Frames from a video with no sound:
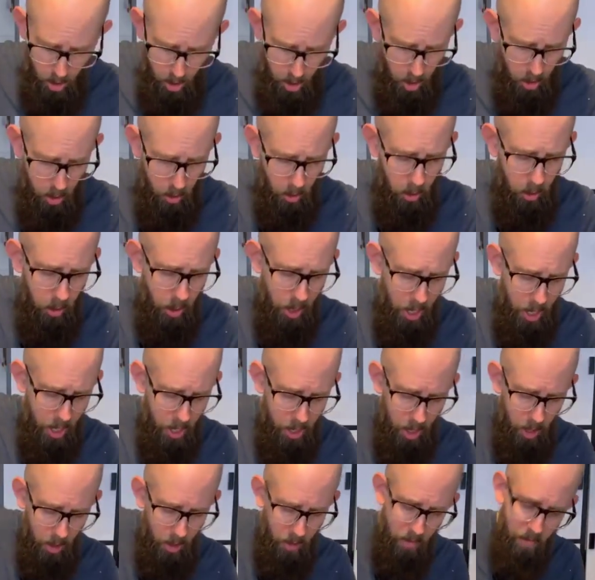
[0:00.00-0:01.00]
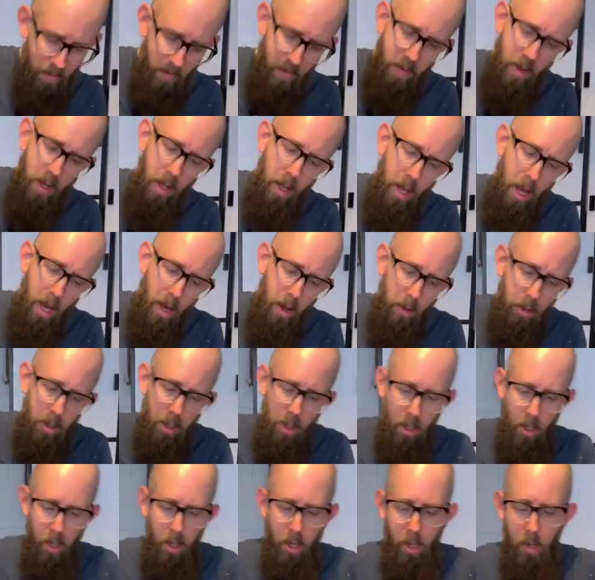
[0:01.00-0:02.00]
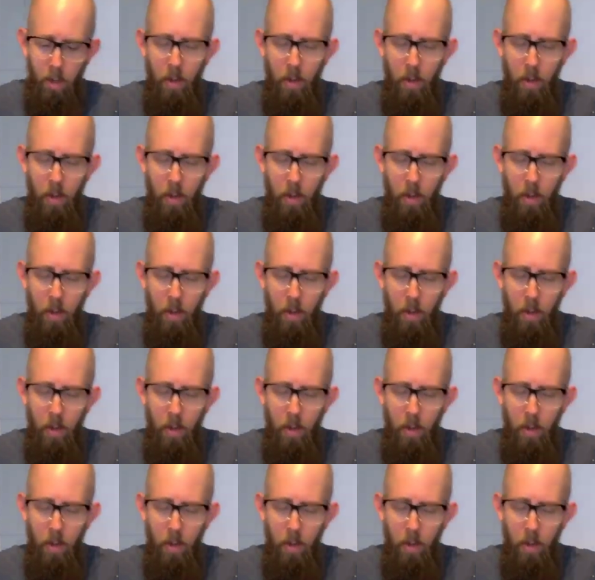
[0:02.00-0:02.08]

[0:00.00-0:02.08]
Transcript: Another little handout that fell out,